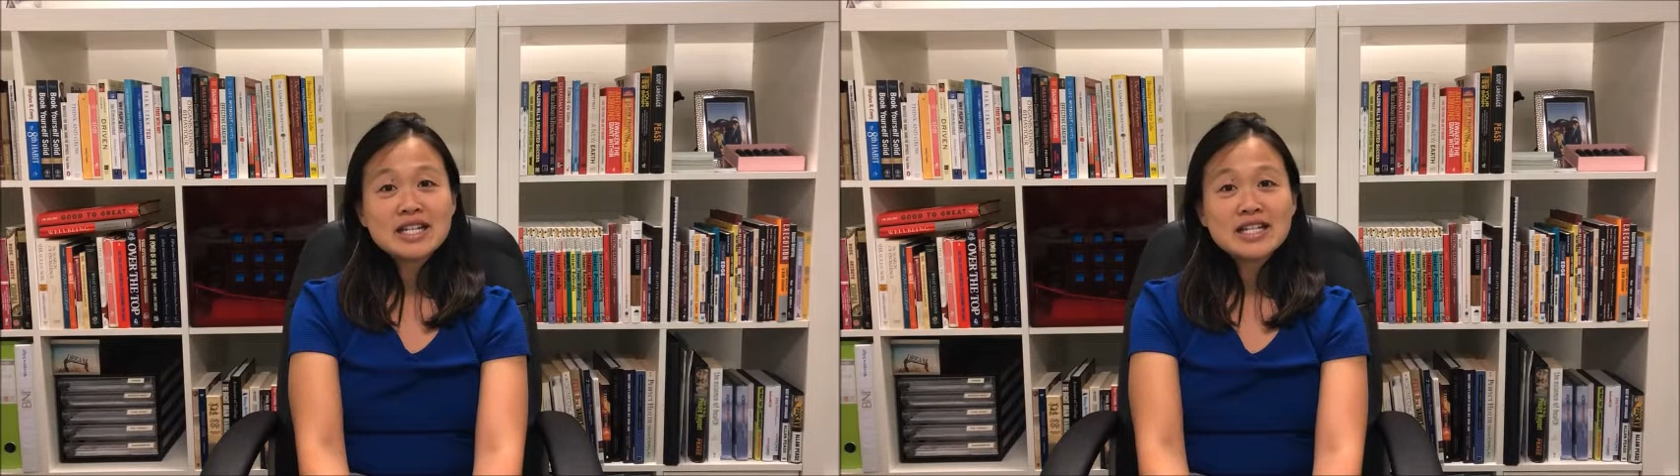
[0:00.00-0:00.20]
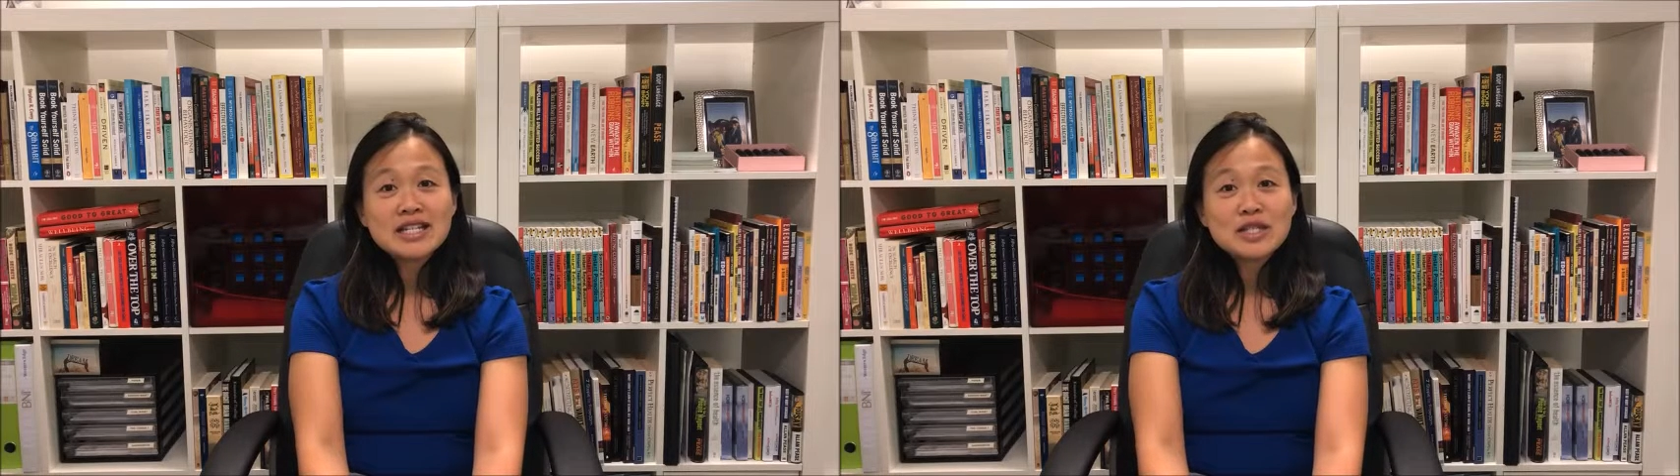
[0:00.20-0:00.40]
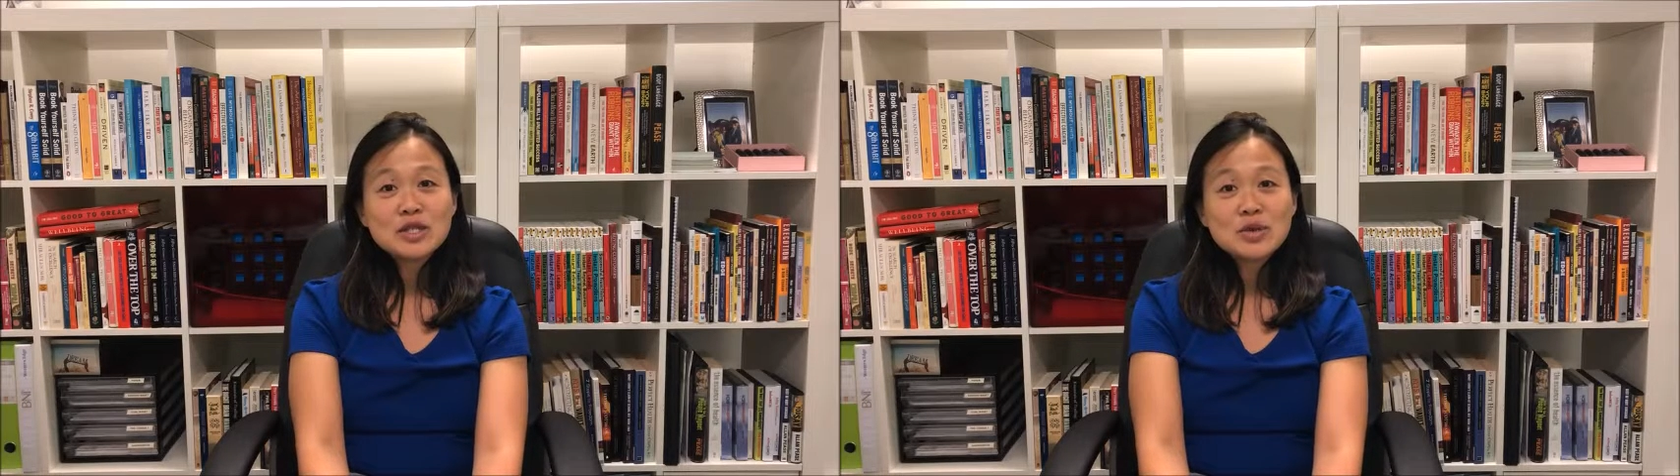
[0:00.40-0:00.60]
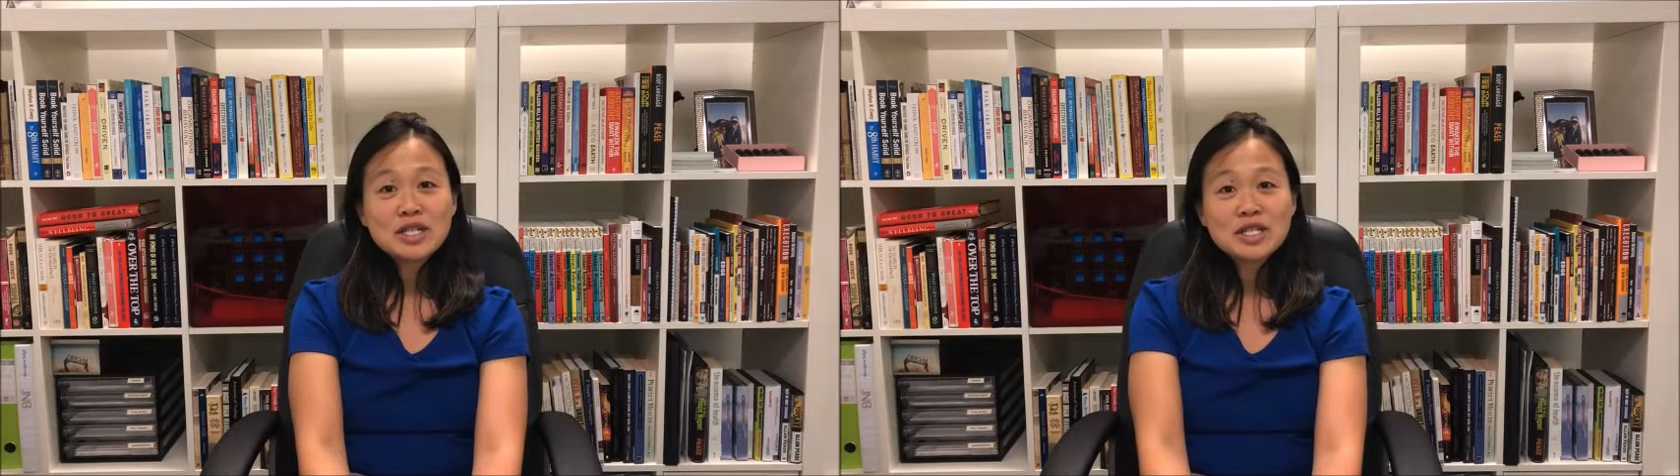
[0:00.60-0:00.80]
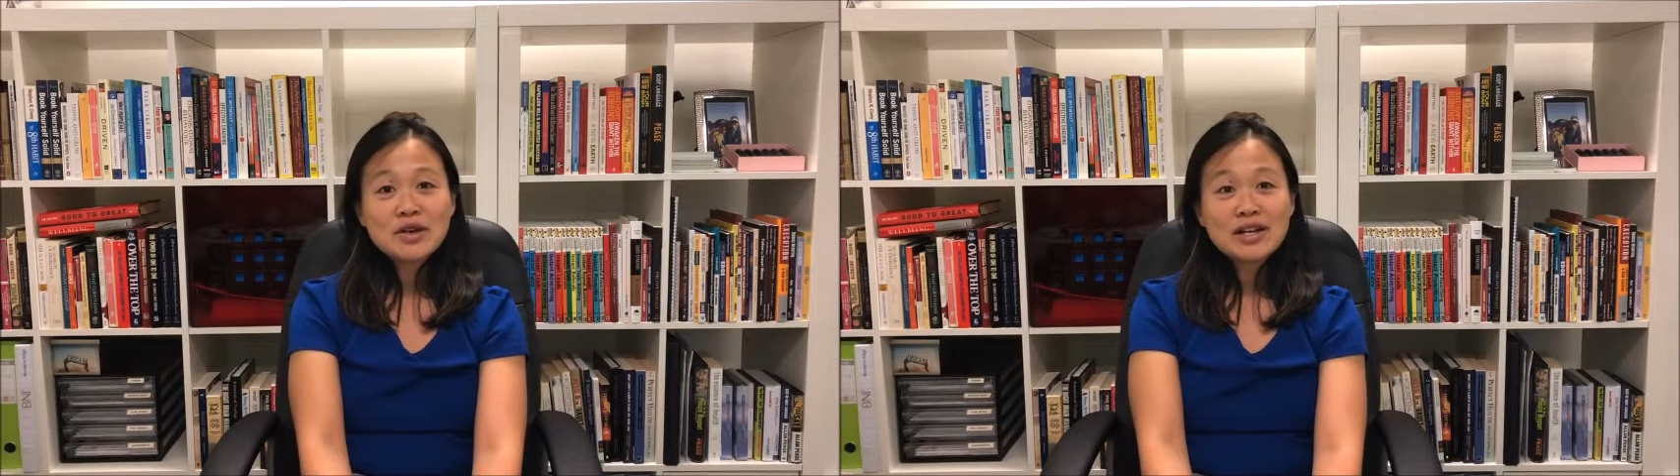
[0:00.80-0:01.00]
and so
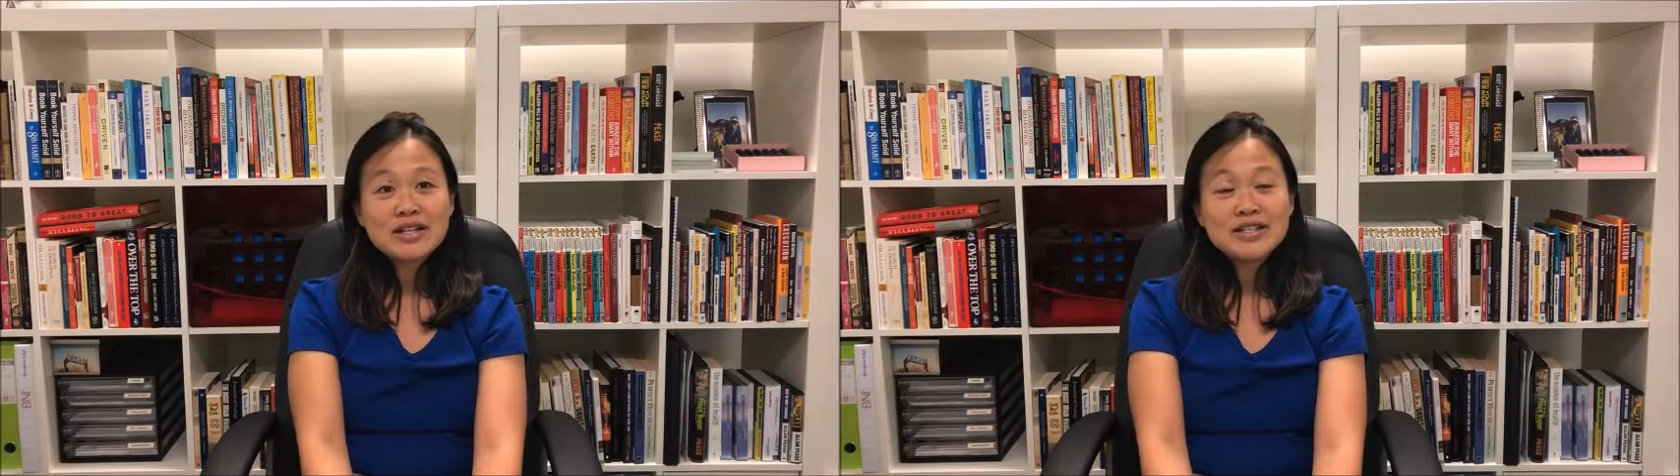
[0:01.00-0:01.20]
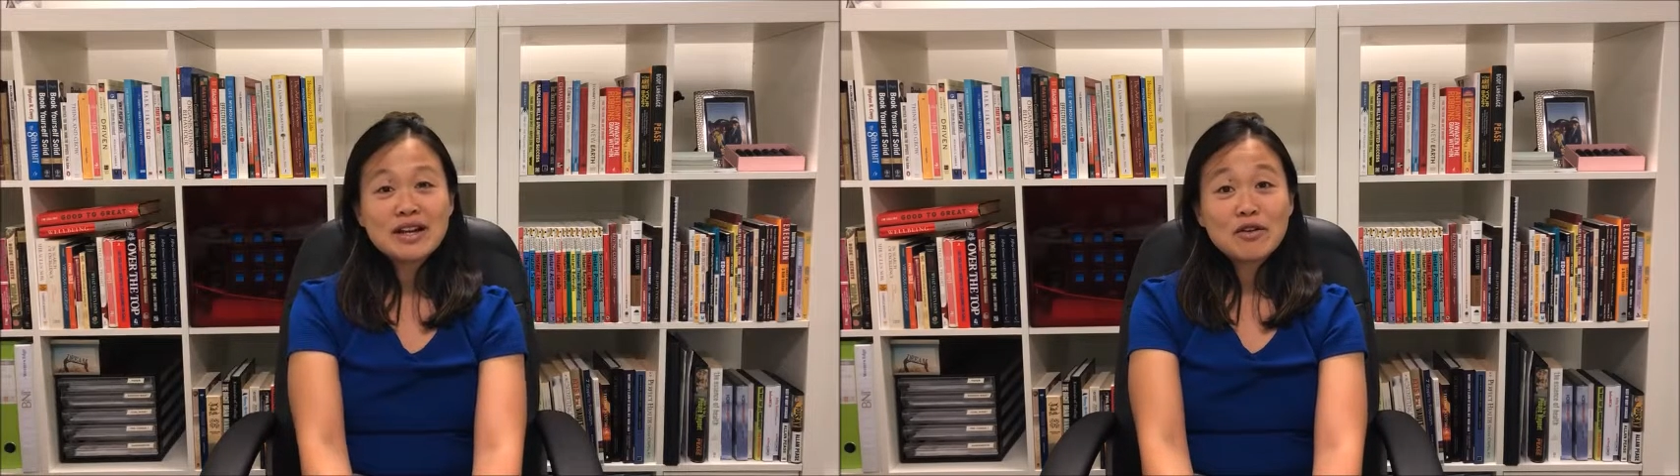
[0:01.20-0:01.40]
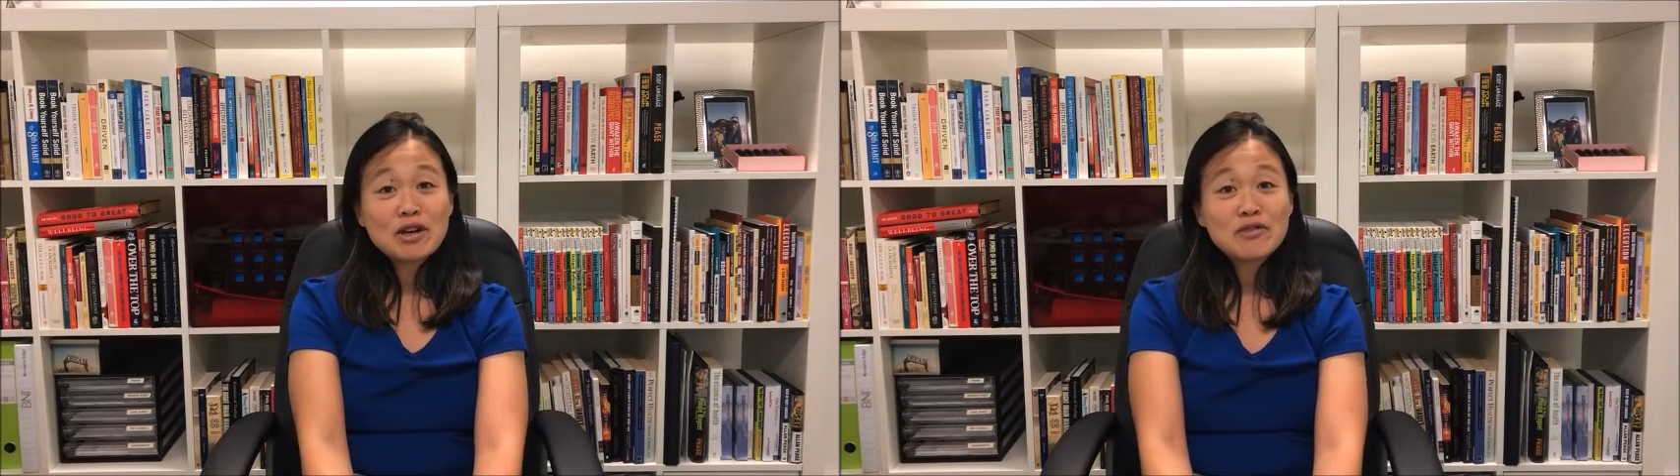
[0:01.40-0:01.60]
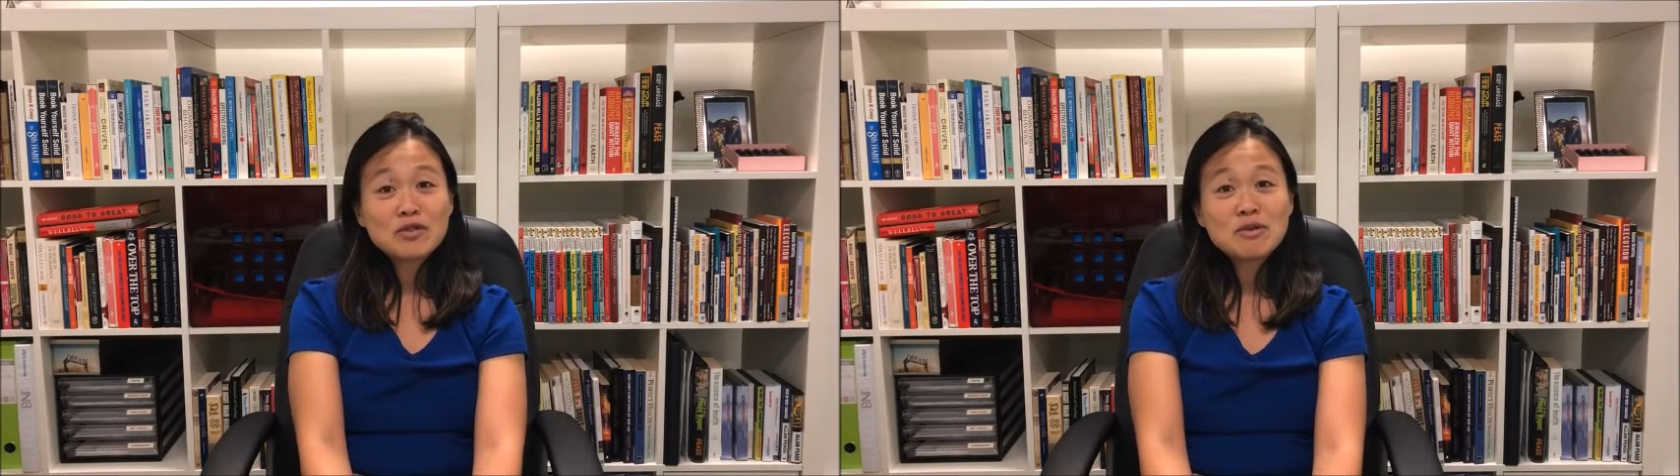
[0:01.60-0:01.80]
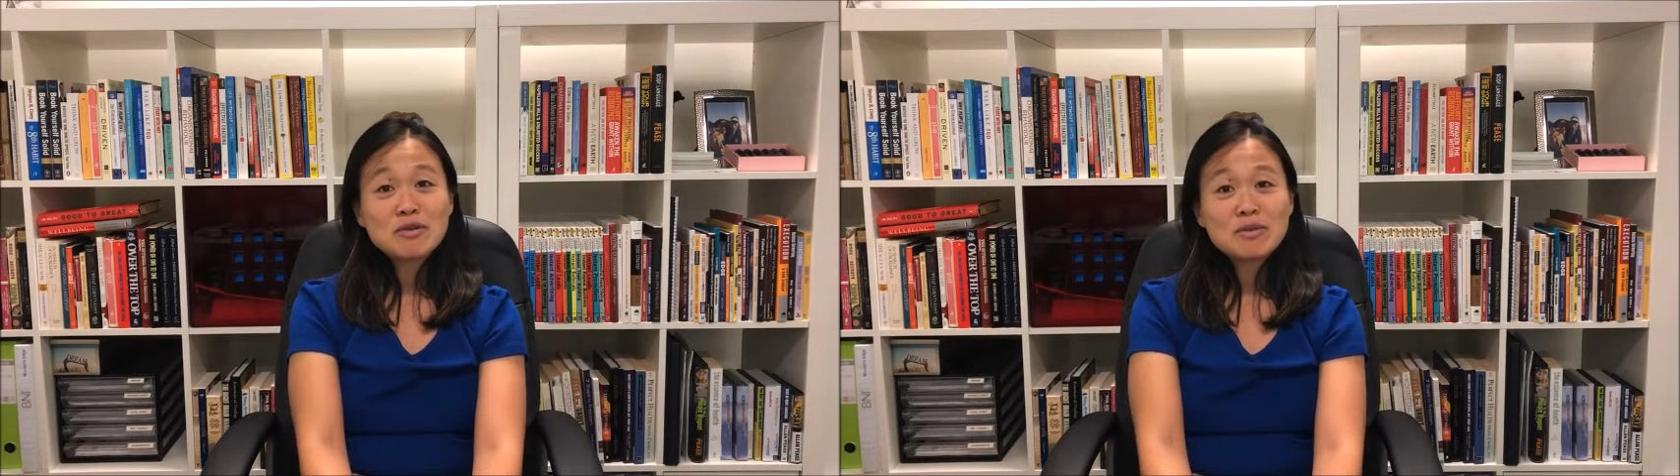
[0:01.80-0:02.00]
excited and grateful to be